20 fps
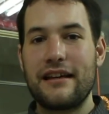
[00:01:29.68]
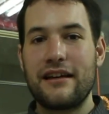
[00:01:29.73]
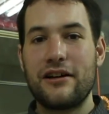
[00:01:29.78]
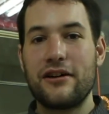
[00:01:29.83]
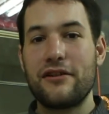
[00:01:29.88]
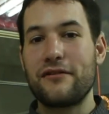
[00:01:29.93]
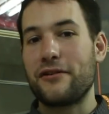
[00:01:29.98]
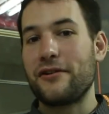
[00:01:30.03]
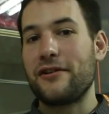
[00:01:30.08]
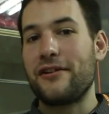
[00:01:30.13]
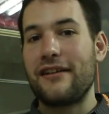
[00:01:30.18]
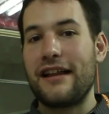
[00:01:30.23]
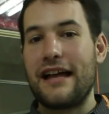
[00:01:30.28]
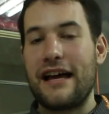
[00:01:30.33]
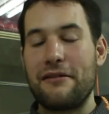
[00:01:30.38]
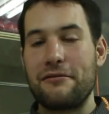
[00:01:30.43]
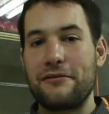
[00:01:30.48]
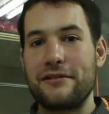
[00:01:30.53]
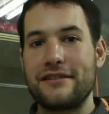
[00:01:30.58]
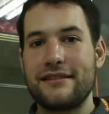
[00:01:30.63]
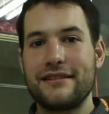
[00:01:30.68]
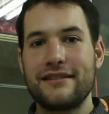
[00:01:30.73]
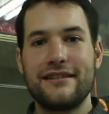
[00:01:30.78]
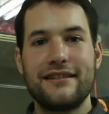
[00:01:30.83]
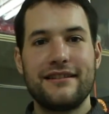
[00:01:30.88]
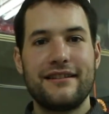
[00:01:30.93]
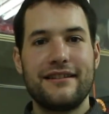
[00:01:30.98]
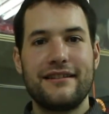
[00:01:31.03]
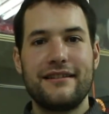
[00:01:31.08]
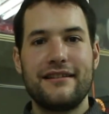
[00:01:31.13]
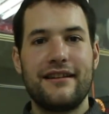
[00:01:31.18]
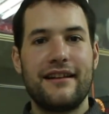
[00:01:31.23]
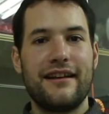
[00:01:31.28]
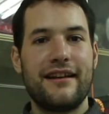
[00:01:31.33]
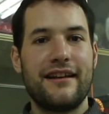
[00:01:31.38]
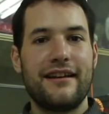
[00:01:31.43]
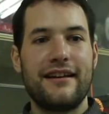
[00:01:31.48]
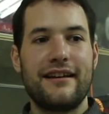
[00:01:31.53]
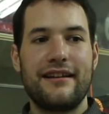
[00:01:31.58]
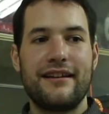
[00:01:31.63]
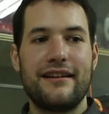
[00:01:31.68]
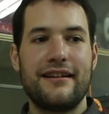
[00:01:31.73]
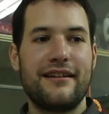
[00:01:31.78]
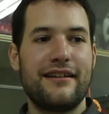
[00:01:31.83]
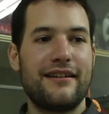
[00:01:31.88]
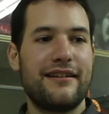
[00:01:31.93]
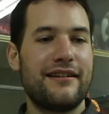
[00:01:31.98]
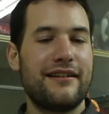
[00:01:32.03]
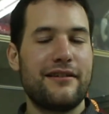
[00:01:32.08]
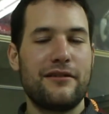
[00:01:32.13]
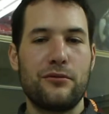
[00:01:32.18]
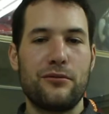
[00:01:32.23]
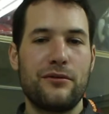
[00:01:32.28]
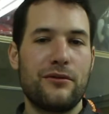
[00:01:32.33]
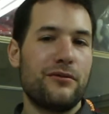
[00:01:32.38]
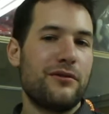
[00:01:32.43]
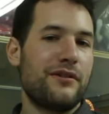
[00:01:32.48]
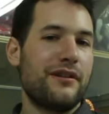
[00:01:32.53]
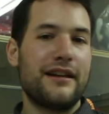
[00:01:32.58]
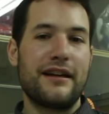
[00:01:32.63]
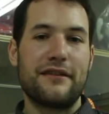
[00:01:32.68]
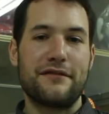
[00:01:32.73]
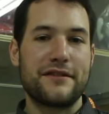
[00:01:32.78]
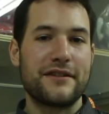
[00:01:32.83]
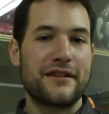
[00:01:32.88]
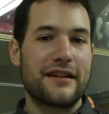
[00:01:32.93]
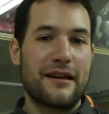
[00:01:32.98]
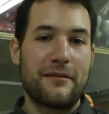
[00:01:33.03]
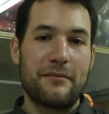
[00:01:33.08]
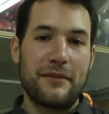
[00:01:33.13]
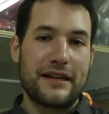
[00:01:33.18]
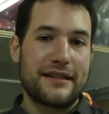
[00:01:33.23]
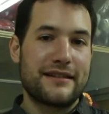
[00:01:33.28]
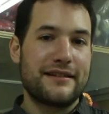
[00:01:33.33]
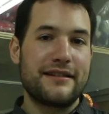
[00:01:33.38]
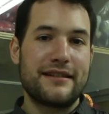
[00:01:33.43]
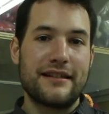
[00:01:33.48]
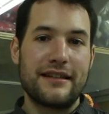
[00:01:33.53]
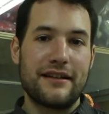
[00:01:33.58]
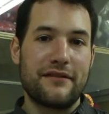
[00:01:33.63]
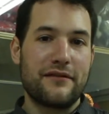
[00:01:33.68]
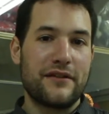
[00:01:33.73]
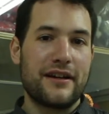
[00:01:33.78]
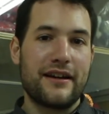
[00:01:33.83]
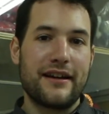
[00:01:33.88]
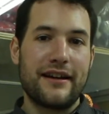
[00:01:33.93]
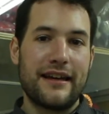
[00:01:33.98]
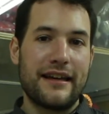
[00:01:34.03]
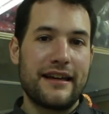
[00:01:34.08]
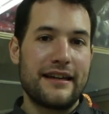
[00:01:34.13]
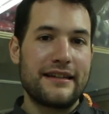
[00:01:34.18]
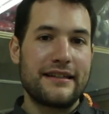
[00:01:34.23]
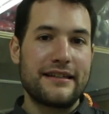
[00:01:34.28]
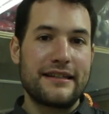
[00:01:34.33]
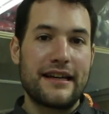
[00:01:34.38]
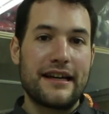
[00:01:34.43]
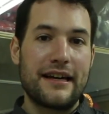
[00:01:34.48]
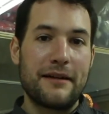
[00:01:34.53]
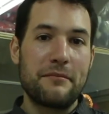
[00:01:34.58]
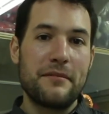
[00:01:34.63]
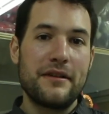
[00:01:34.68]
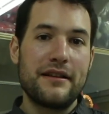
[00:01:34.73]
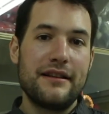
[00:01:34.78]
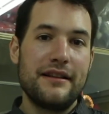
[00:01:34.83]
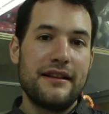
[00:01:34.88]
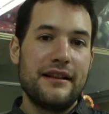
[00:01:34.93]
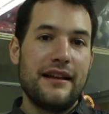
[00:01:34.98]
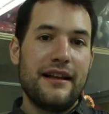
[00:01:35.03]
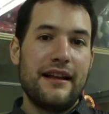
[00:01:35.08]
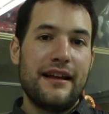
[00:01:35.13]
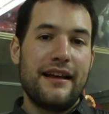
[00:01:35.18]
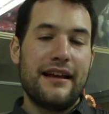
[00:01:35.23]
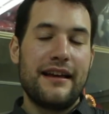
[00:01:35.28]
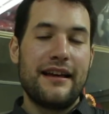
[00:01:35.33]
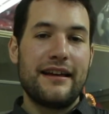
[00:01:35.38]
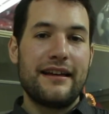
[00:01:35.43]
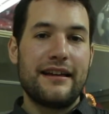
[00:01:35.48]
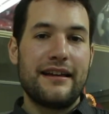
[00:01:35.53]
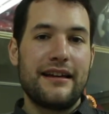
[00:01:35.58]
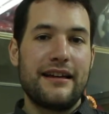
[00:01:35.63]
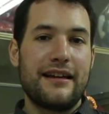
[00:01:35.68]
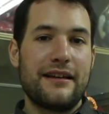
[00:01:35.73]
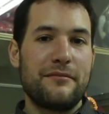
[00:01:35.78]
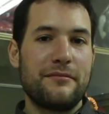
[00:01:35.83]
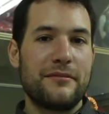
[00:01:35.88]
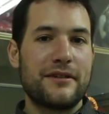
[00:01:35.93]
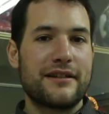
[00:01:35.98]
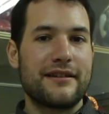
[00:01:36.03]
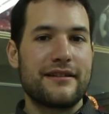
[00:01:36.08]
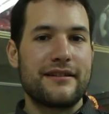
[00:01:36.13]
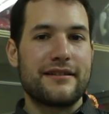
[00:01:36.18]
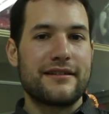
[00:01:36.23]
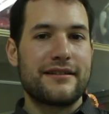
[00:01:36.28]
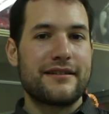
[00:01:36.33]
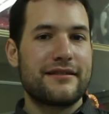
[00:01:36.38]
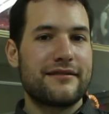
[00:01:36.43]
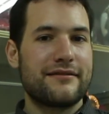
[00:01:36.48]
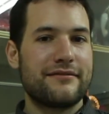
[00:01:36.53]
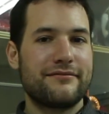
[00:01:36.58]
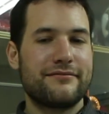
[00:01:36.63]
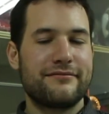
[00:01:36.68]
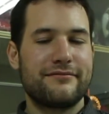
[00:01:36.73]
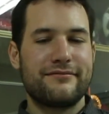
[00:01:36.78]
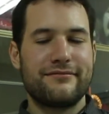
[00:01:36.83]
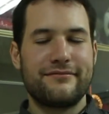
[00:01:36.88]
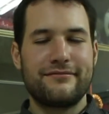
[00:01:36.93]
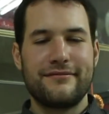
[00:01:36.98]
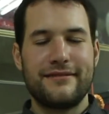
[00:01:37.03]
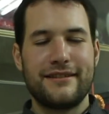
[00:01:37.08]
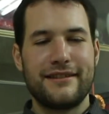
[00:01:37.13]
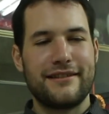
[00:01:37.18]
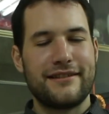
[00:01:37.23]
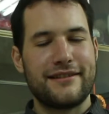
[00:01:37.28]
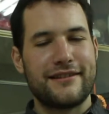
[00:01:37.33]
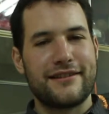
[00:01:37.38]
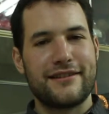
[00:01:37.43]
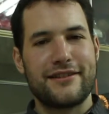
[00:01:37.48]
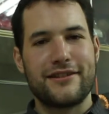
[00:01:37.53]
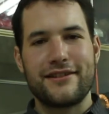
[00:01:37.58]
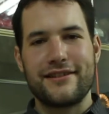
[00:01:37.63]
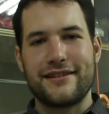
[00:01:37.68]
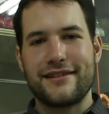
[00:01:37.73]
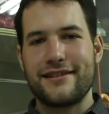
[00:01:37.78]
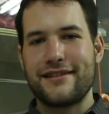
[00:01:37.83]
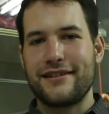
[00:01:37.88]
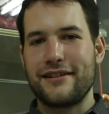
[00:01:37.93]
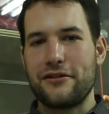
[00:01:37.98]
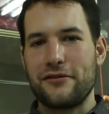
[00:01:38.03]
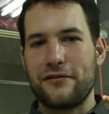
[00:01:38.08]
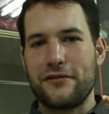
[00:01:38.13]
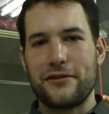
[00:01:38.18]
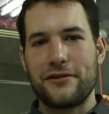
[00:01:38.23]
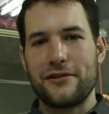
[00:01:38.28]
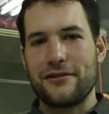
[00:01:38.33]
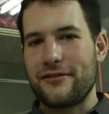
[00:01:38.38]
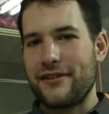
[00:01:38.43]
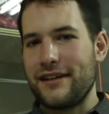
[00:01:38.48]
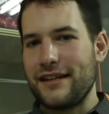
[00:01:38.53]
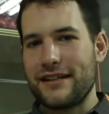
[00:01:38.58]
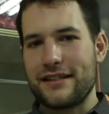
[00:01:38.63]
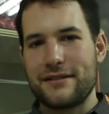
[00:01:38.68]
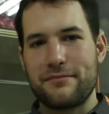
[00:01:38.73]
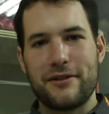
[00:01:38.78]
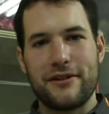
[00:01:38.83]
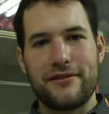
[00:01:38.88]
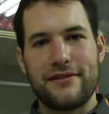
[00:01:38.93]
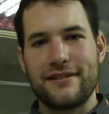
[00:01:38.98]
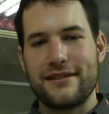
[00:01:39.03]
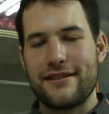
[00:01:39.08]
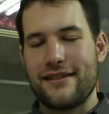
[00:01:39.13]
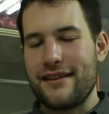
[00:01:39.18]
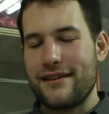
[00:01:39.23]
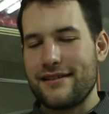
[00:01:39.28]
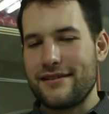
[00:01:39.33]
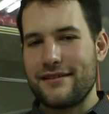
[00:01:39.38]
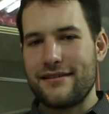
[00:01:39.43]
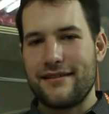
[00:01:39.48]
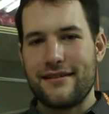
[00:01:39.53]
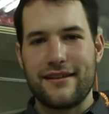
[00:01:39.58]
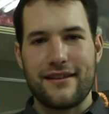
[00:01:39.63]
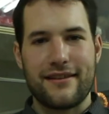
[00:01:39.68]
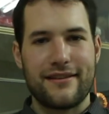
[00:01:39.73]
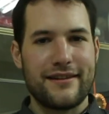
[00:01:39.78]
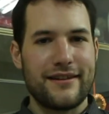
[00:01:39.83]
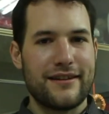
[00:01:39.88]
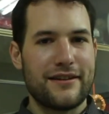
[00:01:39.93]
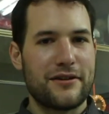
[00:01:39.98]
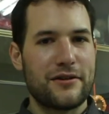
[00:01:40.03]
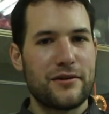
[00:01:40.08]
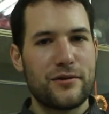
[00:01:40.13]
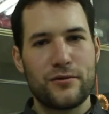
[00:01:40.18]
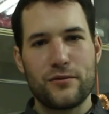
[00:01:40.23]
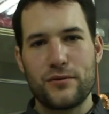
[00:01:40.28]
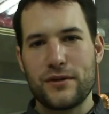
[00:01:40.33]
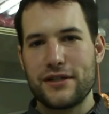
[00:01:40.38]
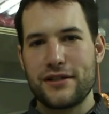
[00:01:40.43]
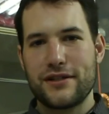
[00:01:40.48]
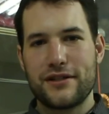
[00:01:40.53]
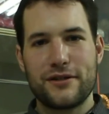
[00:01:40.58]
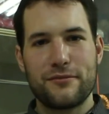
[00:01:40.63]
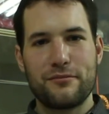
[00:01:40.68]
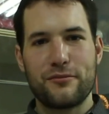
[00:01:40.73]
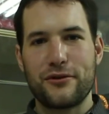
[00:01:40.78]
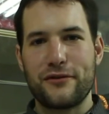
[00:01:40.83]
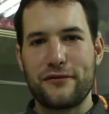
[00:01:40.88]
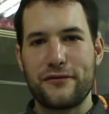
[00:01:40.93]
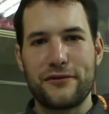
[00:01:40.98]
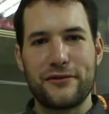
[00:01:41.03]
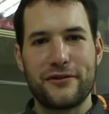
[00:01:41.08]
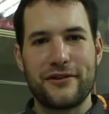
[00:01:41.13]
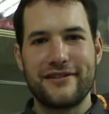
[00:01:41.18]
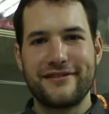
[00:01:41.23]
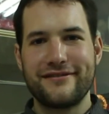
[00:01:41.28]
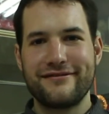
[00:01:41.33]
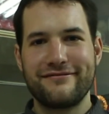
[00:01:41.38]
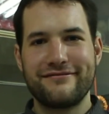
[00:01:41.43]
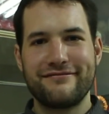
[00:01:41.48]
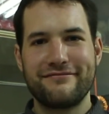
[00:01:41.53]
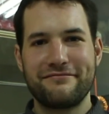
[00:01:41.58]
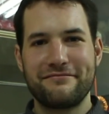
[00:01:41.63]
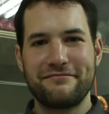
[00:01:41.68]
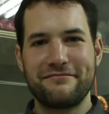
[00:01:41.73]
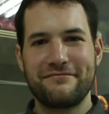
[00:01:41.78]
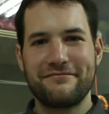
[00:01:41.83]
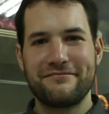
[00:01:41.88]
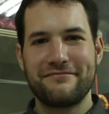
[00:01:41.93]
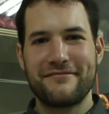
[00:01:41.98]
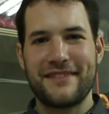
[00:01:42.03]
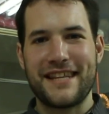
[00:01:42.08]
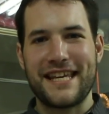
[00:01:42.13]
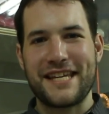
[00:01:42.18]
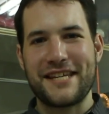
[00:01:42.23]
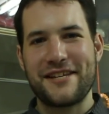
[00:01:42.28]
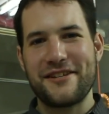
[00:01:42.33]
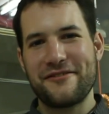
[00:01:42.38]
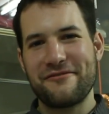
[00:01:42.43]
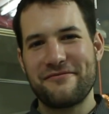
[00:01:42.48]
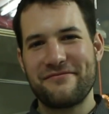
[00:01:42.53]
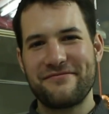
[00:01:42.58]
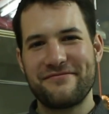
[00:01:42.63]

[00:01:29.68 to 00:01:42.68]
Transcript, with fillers: overall, I would oh, oh, we'll, have to come back to TFI time uh, because it's just an overall great experience. There's nothing you can wish more for. Thank you.